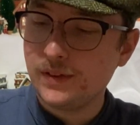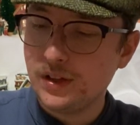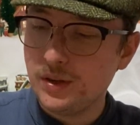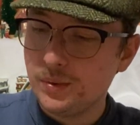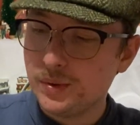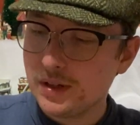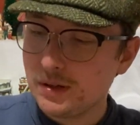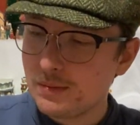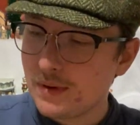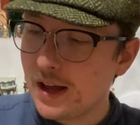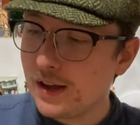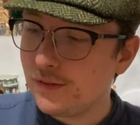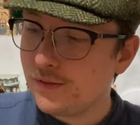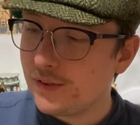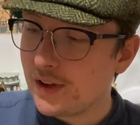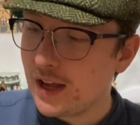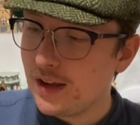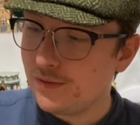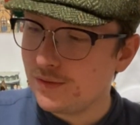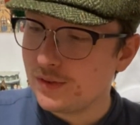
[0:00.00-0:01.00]
one of my
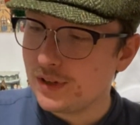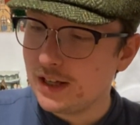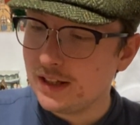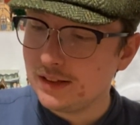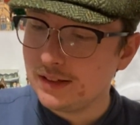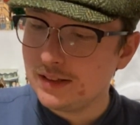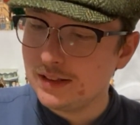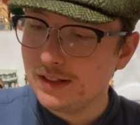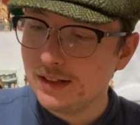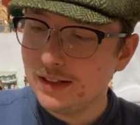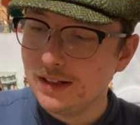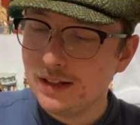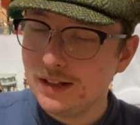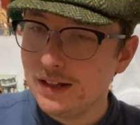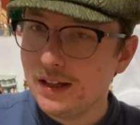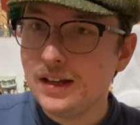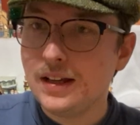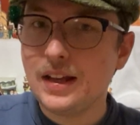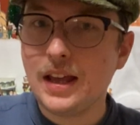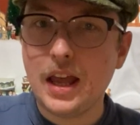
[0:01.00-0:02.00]
favorite
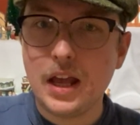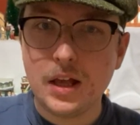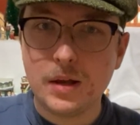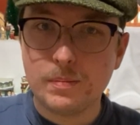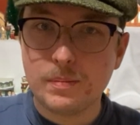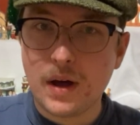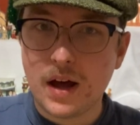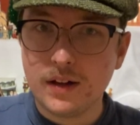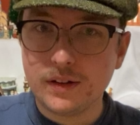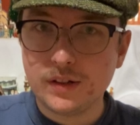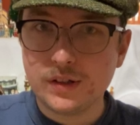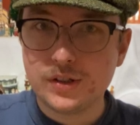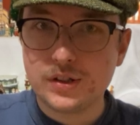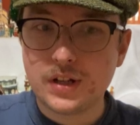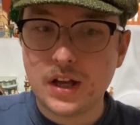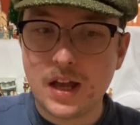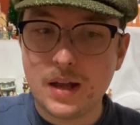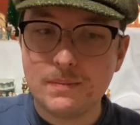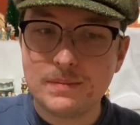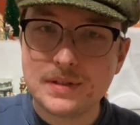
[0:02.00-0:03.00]
ink bottle
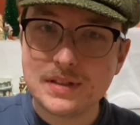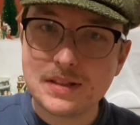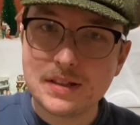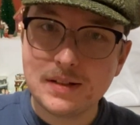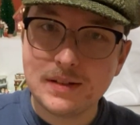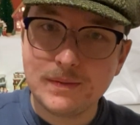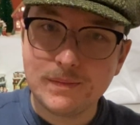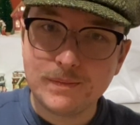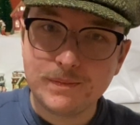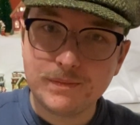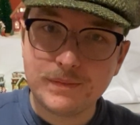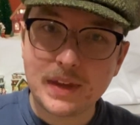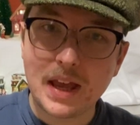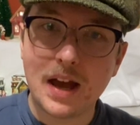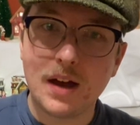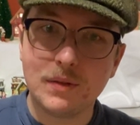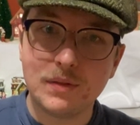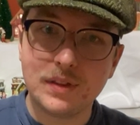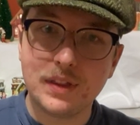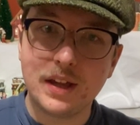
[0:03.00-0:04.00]
shapes
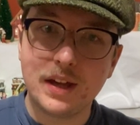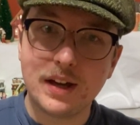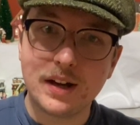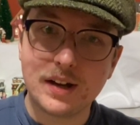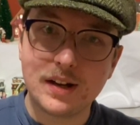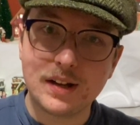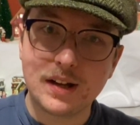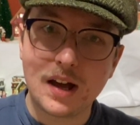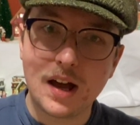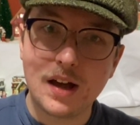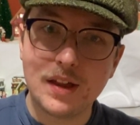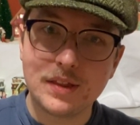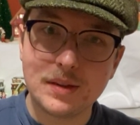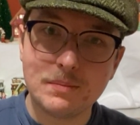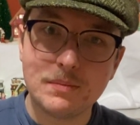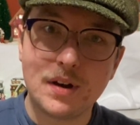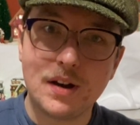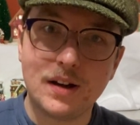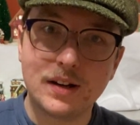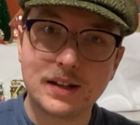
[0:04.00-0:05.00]
out there on the
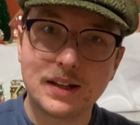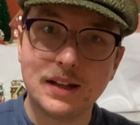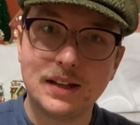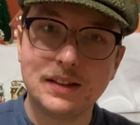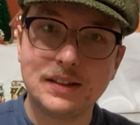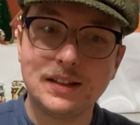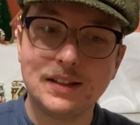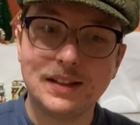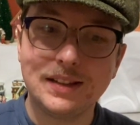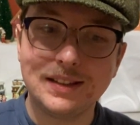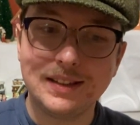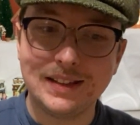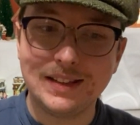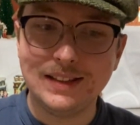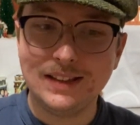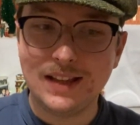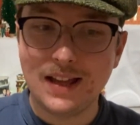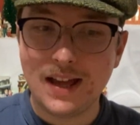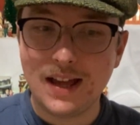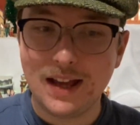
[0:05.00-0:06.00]
market
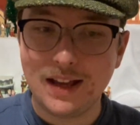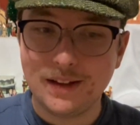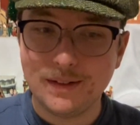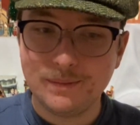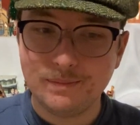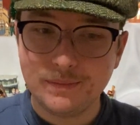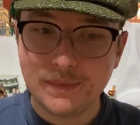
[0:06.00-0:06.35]
today.